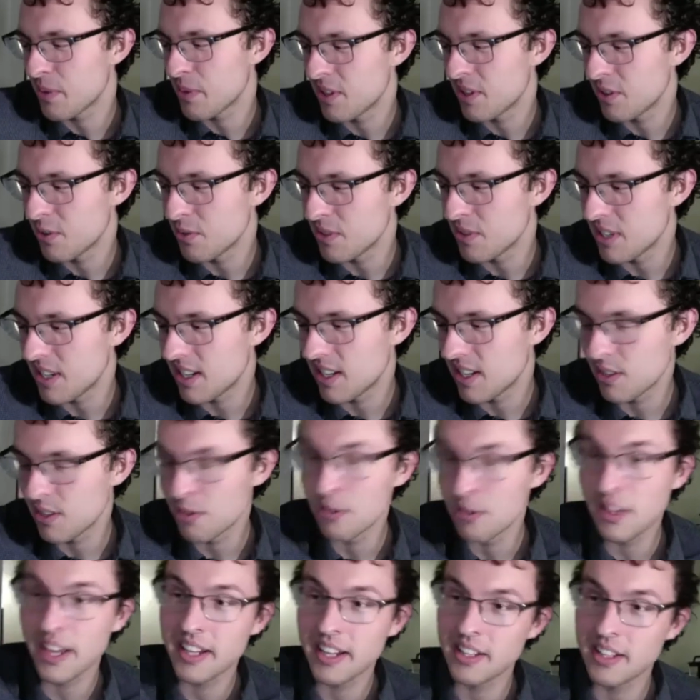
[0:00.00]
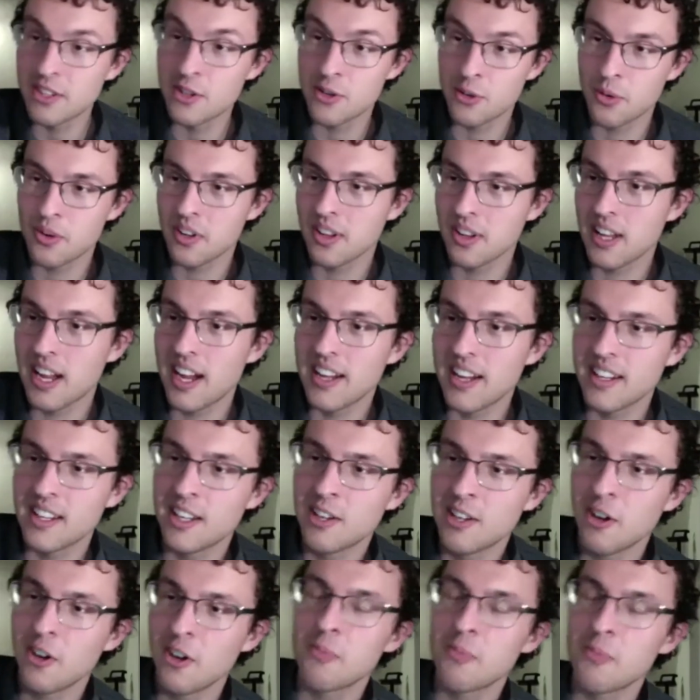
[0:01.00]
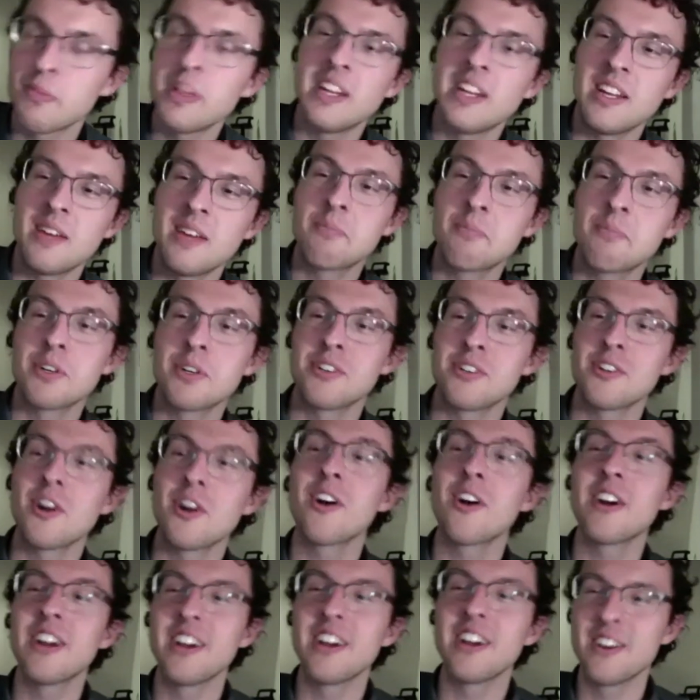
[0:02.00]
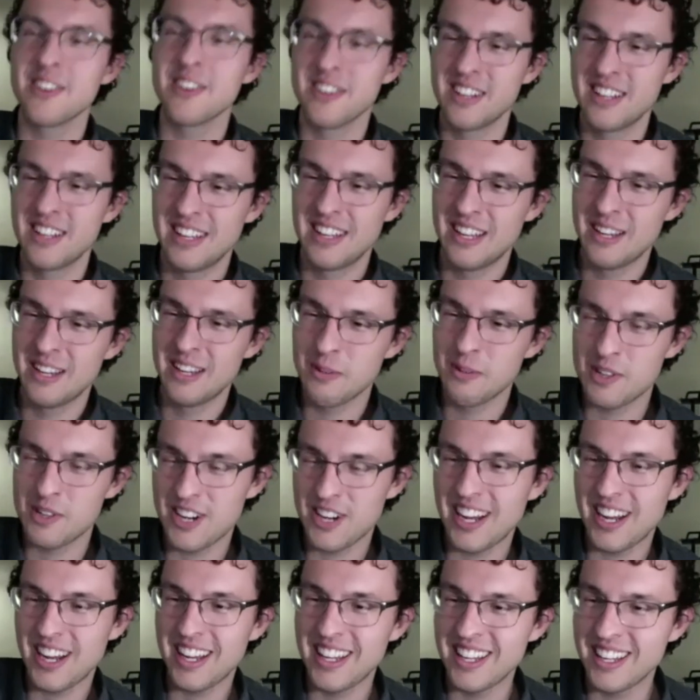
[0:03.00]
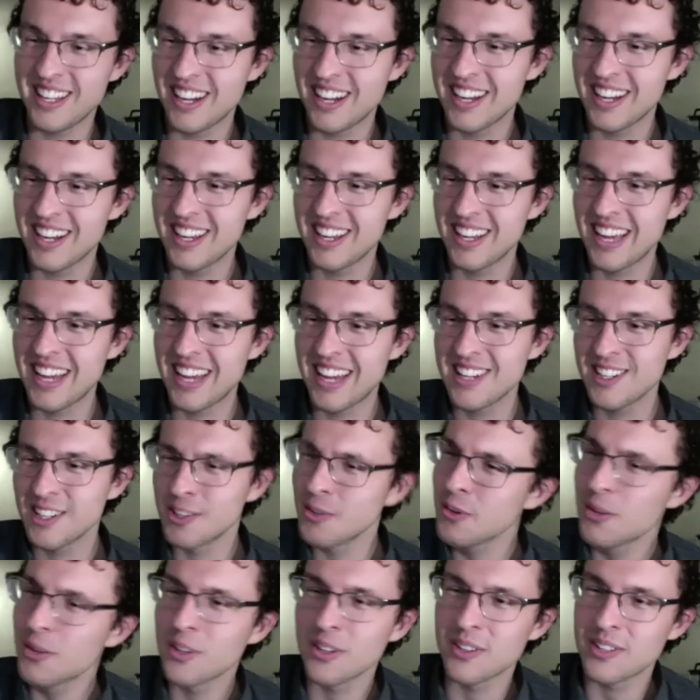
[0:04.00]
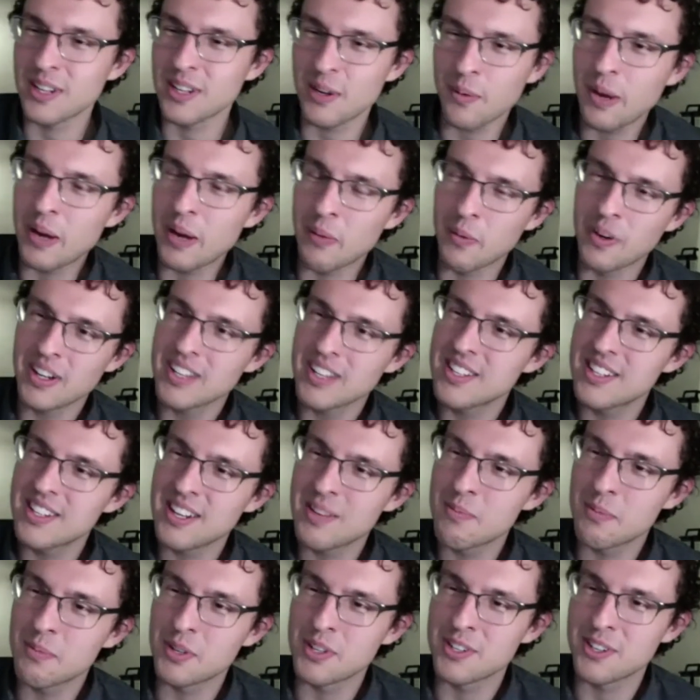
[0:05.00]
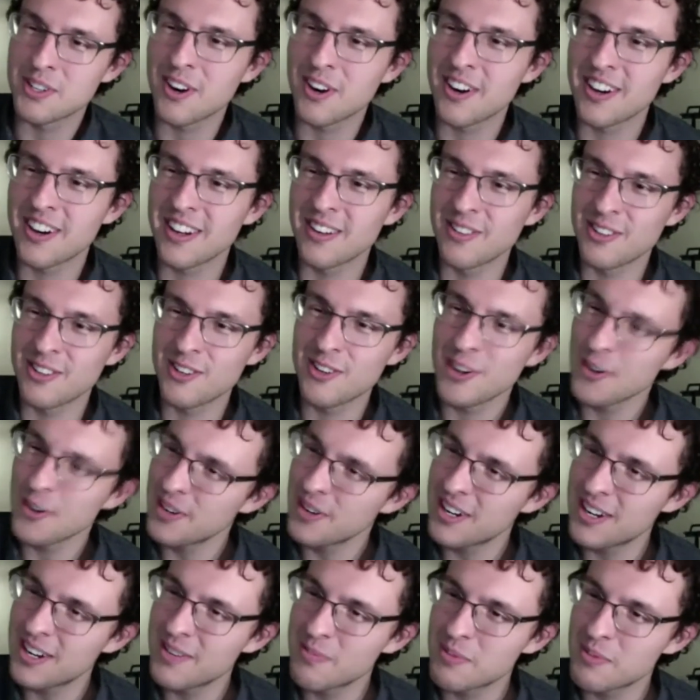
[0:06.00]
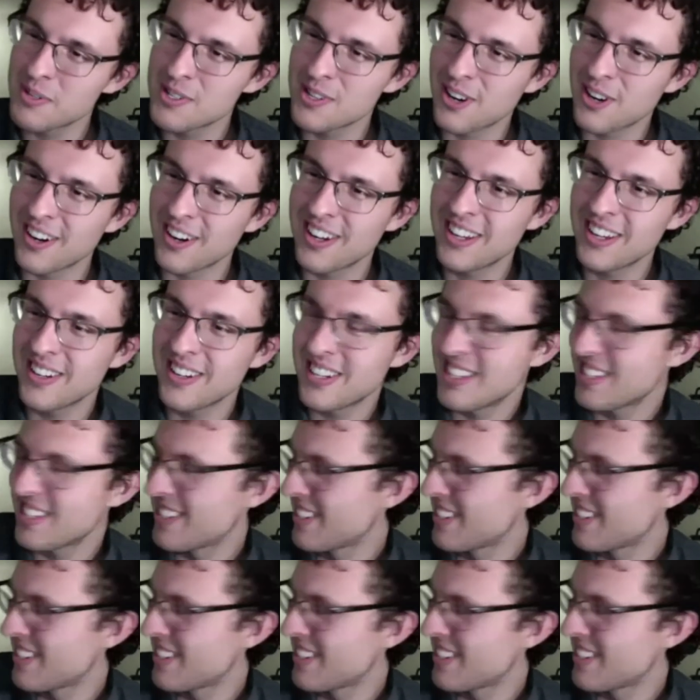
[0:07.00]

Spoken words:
who did it, who liked the short a lot, he called me an impresario, which I had to Google. I was like, wait, what is an impresario? Do you know what an impresario is?